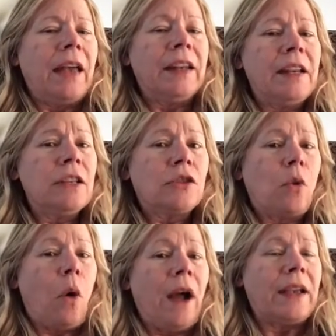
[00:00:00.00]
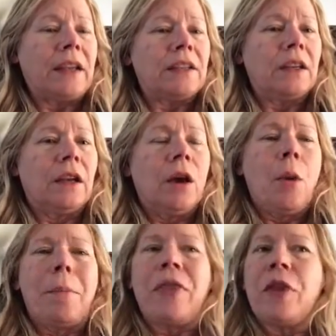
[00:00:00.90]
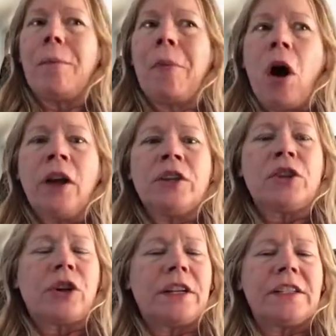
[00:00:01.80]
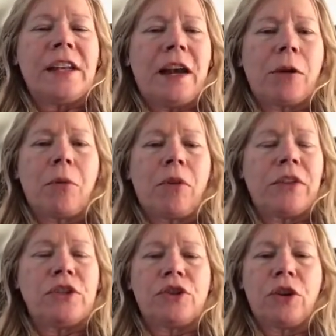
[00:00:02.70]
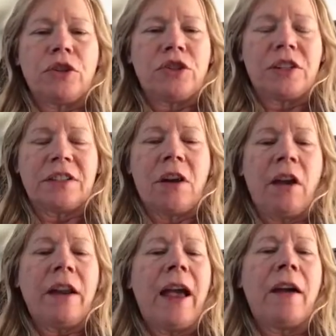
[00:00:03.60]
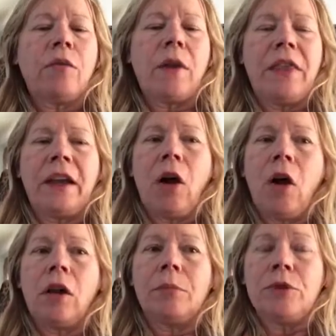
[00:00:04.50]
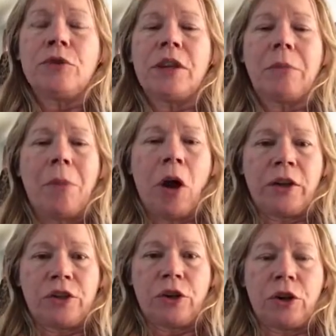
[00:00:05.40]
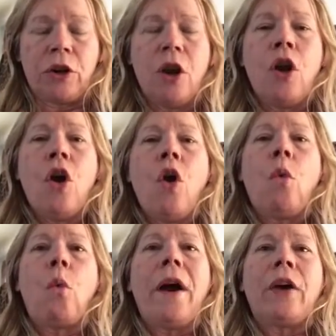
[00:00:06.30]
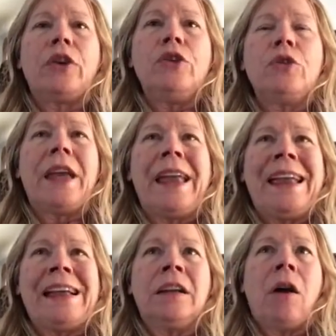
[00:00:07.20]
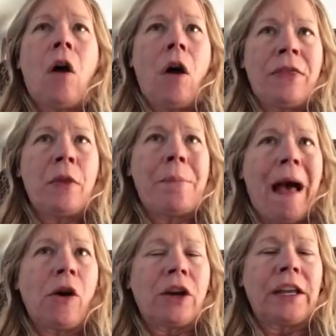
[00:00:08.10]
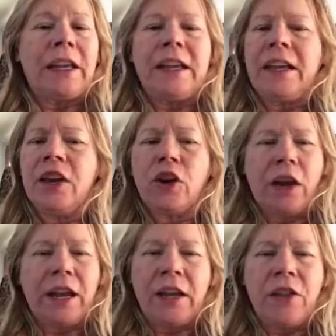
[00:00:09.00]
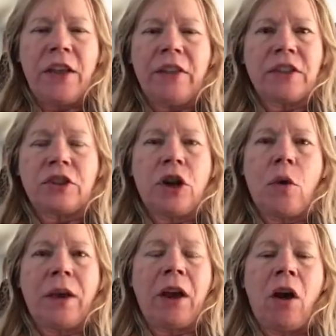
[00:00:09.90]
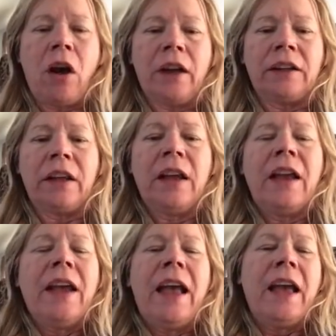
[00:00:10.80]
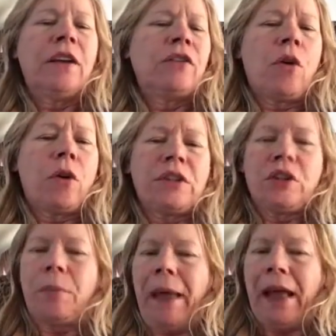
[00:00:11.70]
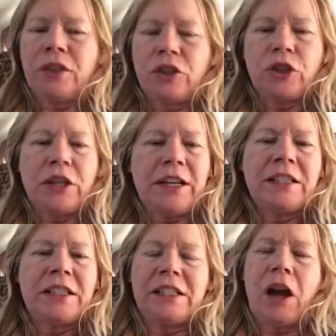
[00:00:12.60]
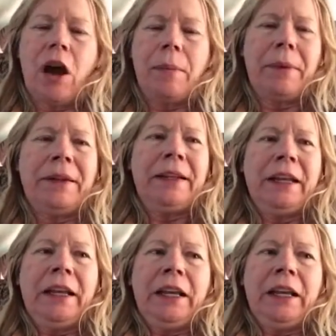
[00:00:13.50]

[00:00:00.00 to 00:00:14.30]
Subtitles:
and it is quiet, but the monitor is terrible. This church does not have what they call a music monitor, where you can, on the balcony, hear anything that's going on. And of course, the pastor didn't stop and,